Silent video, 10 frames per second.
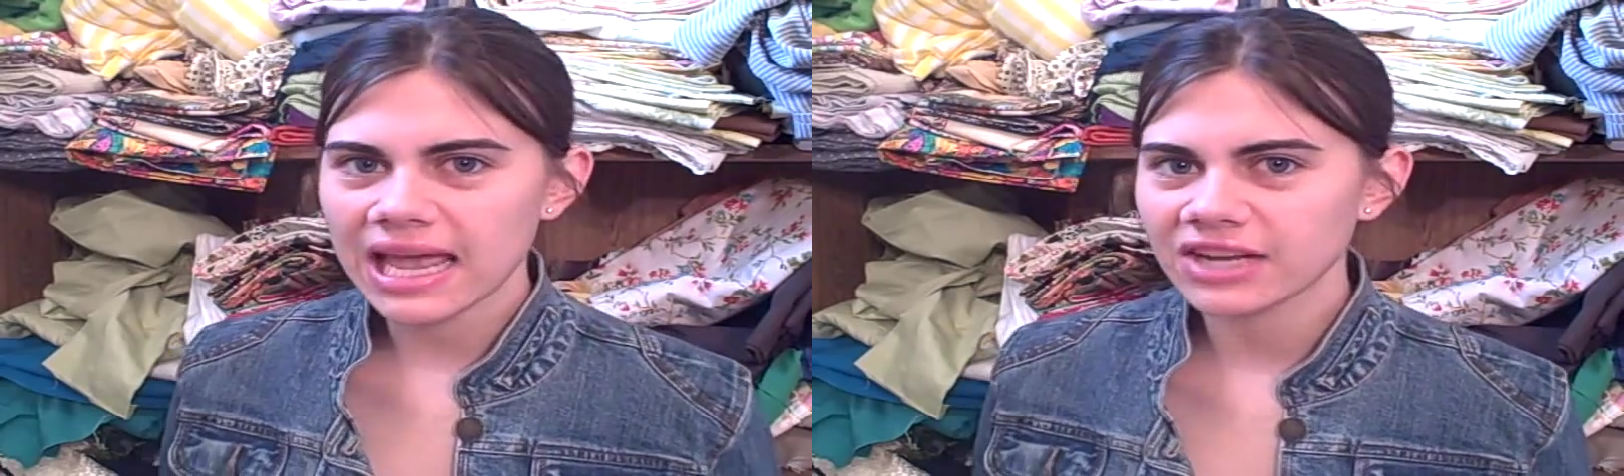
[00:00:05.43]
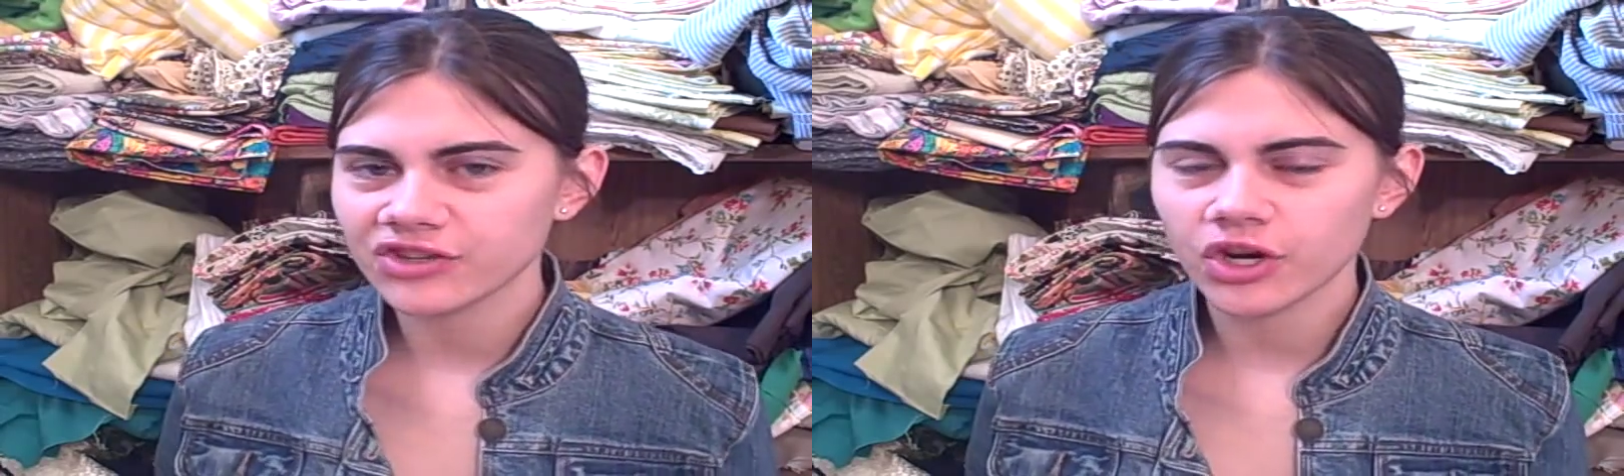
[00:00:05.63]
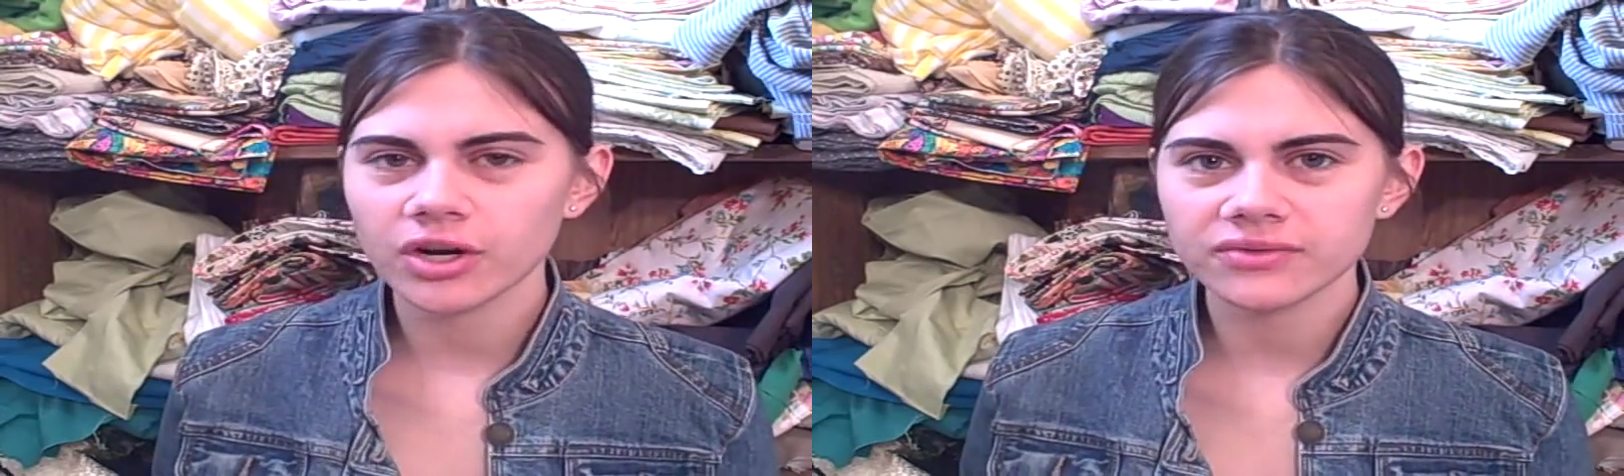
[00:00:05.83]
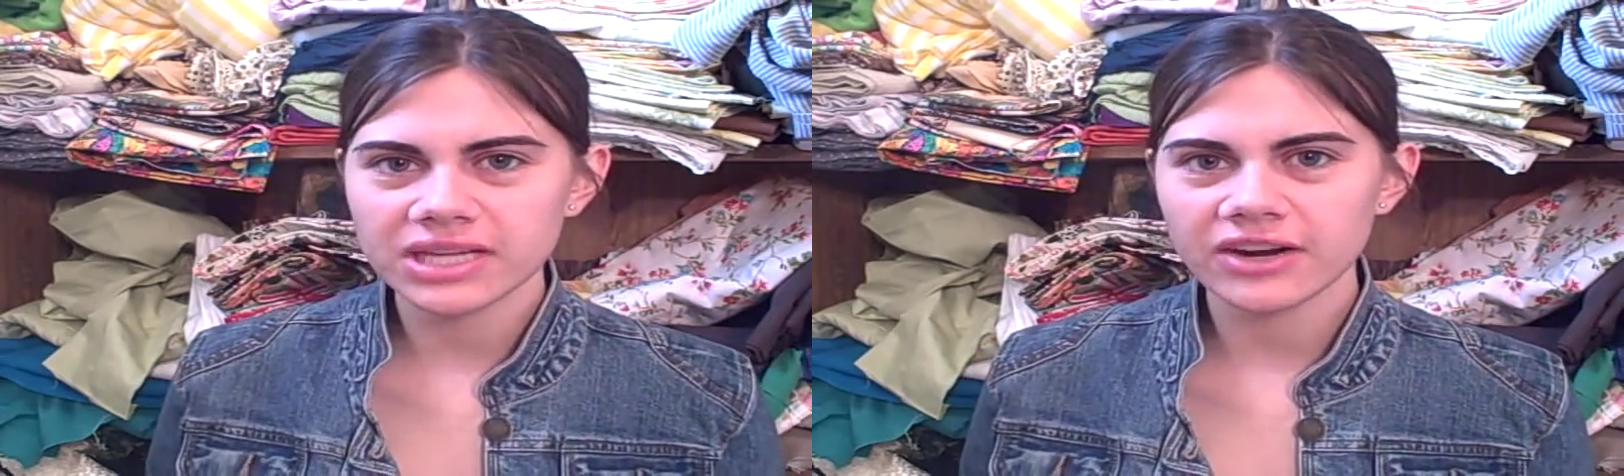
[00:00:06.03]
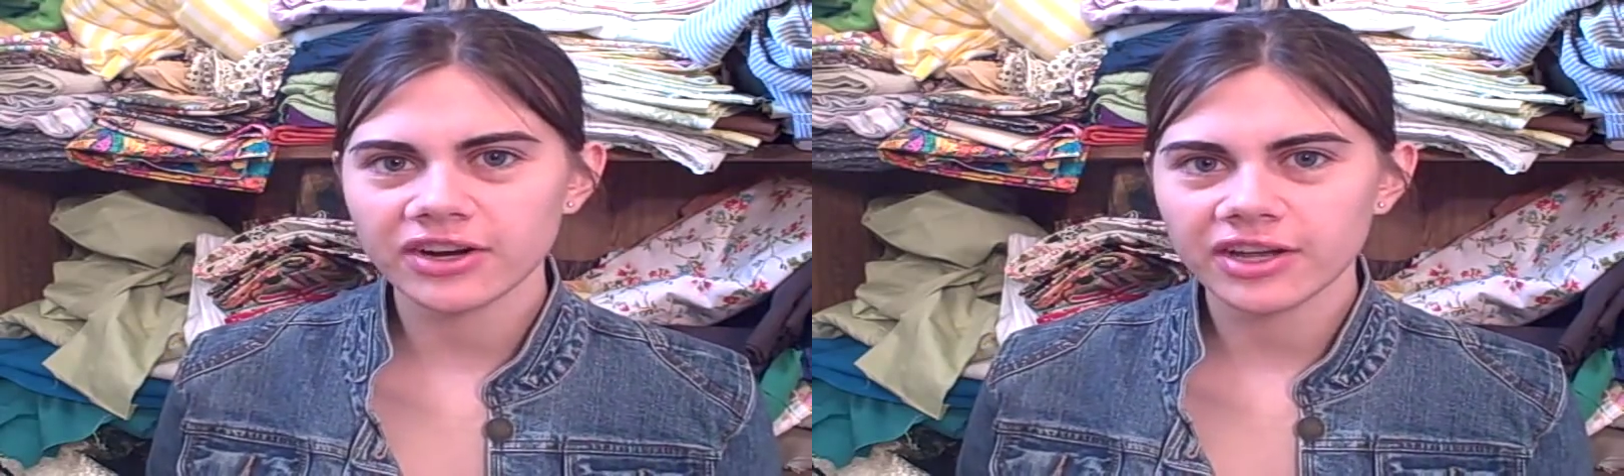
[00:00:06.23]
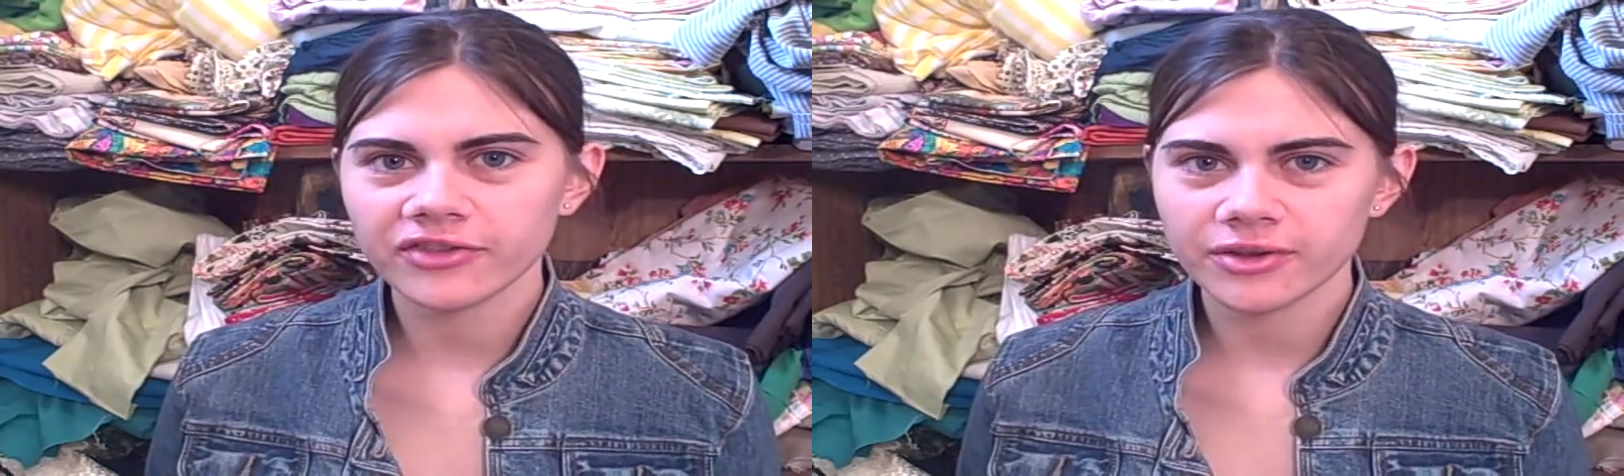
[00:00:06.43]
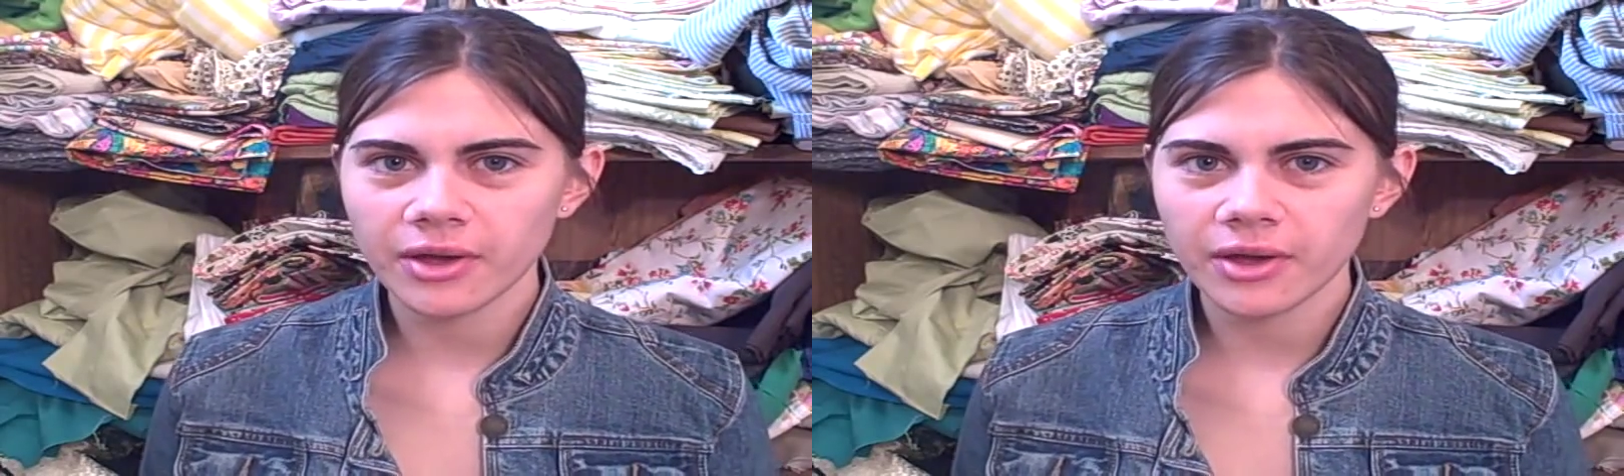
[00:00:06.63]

and curved areas